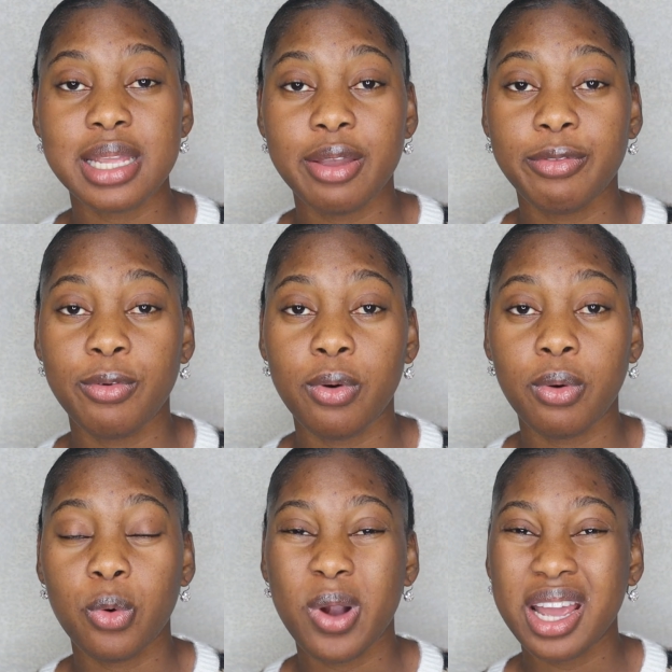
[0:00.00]
stay
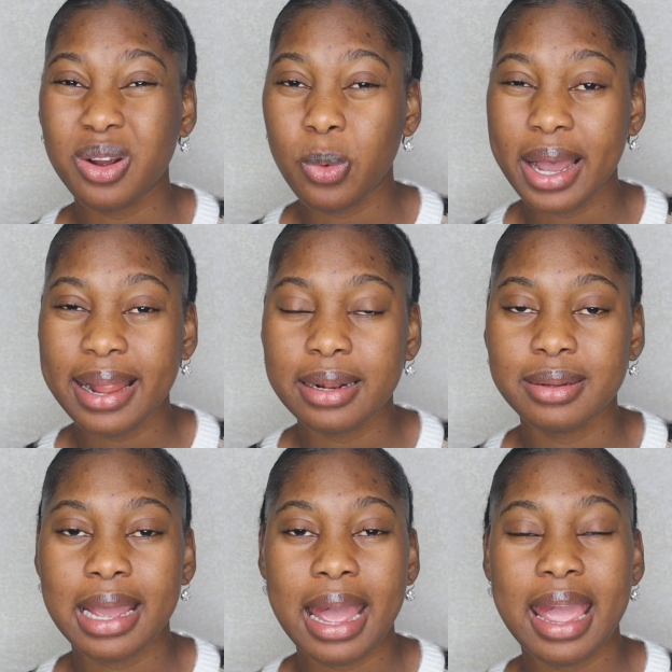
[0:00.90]
for quite a while,
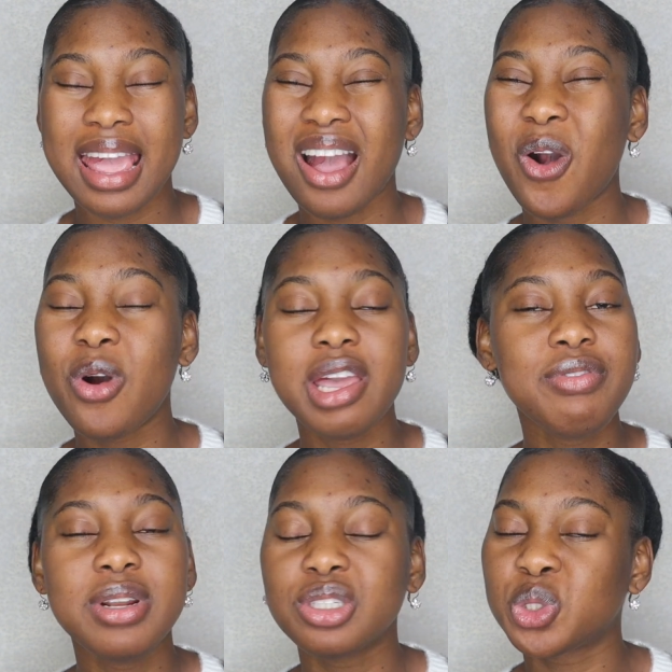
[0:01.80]
or
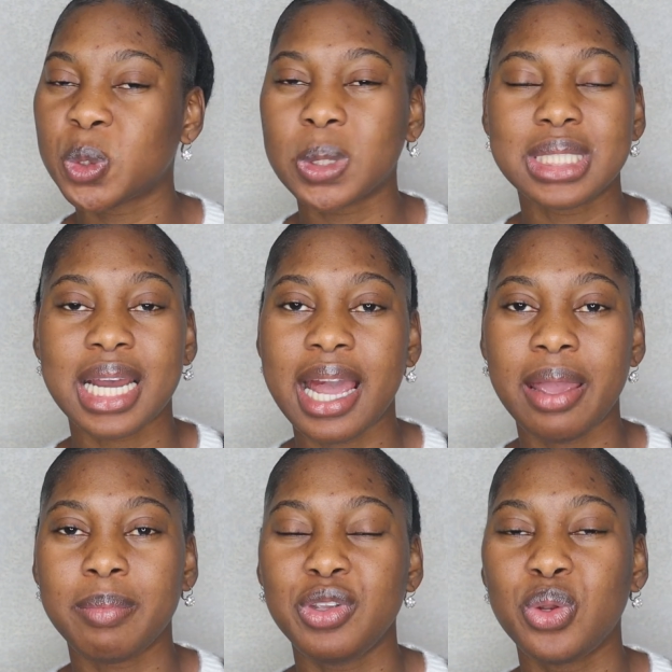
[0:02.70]
even a short
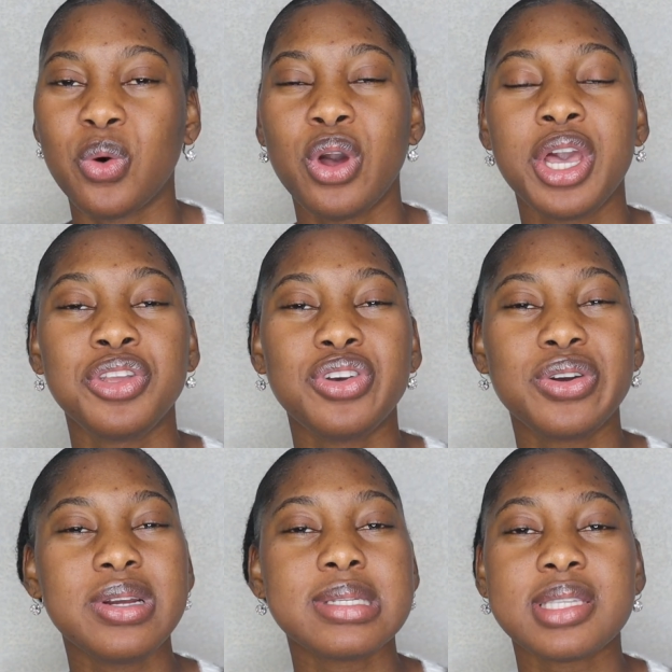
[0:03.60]
time, you know, you're
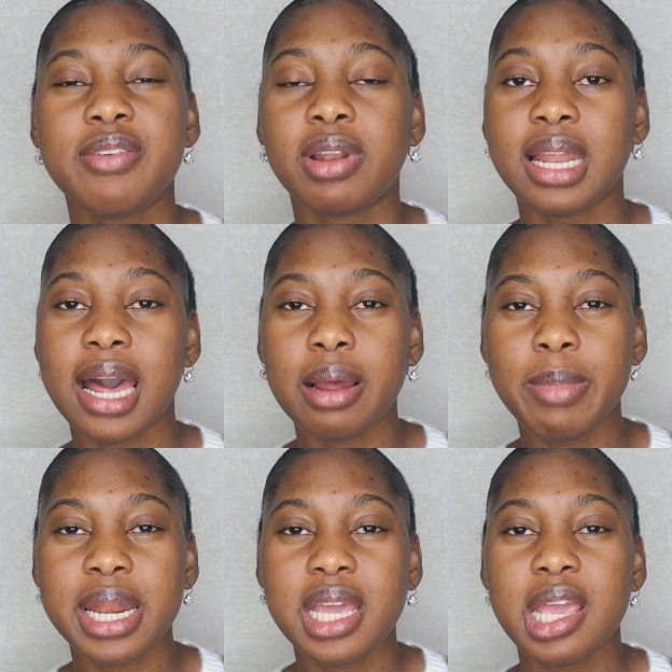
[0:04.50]
going to save a lot of
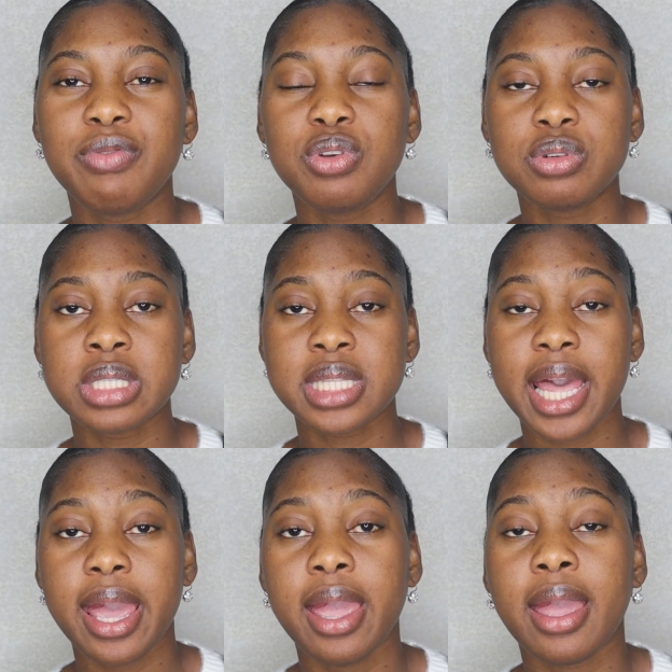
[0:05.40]
money if you
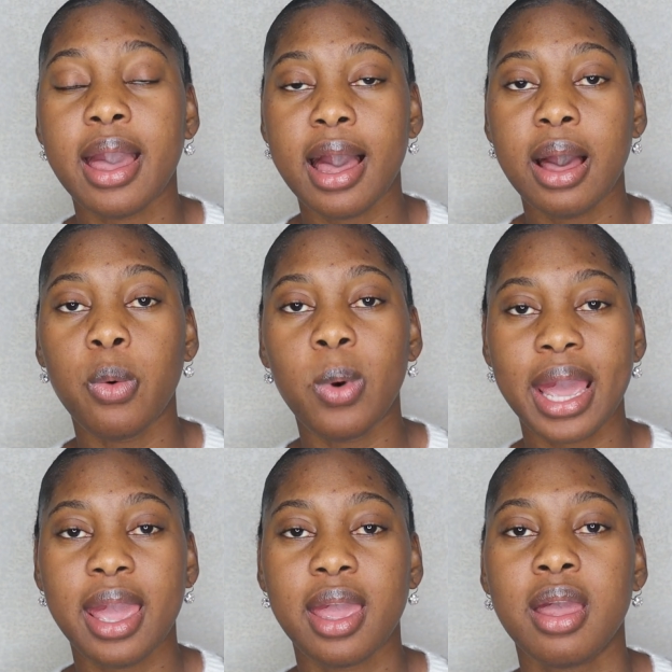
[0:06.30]
stay
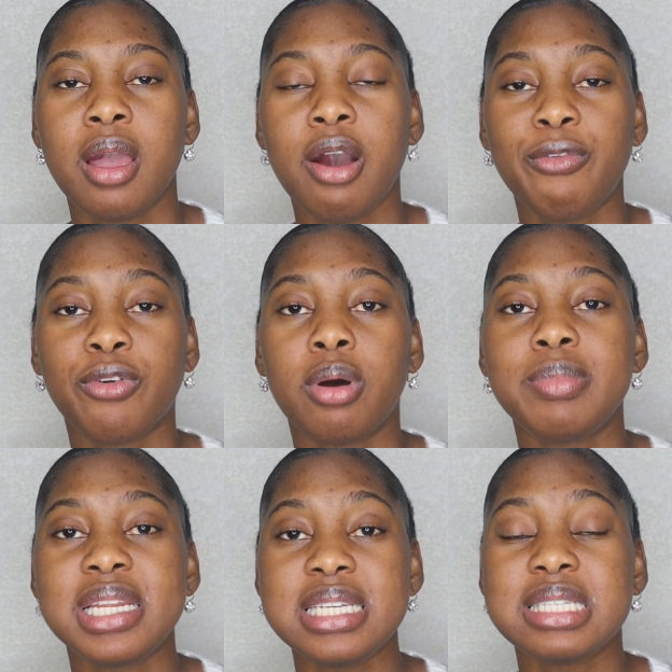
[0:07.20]
away
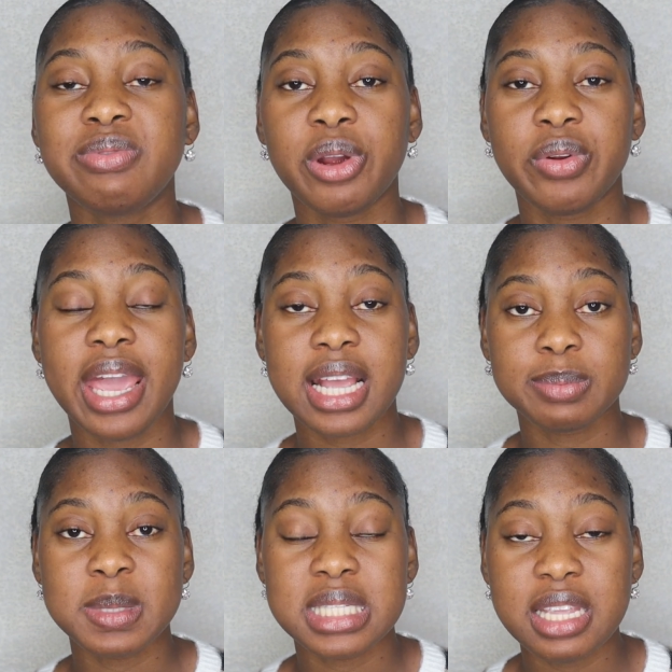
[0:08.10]
from these very
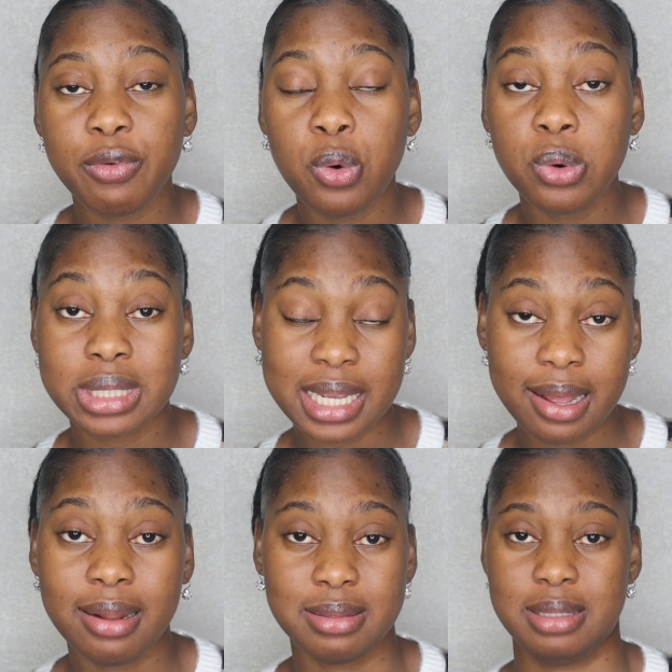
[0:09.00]
expensive
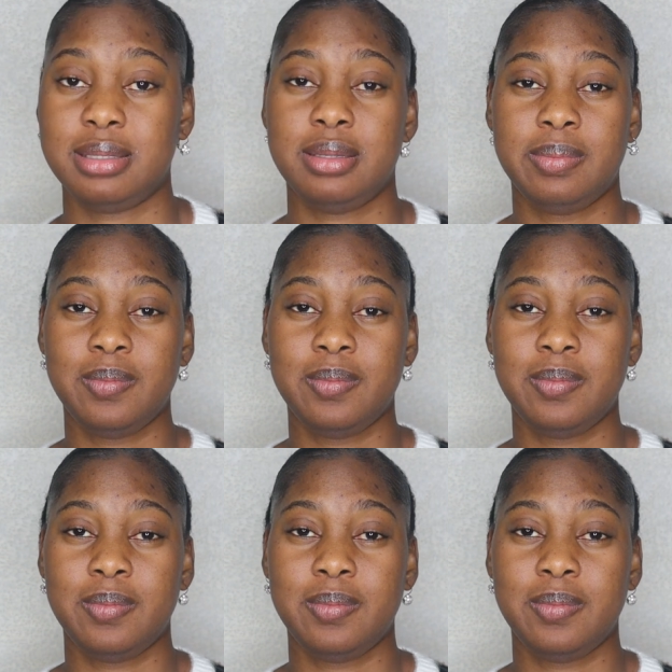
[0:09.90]
hotels.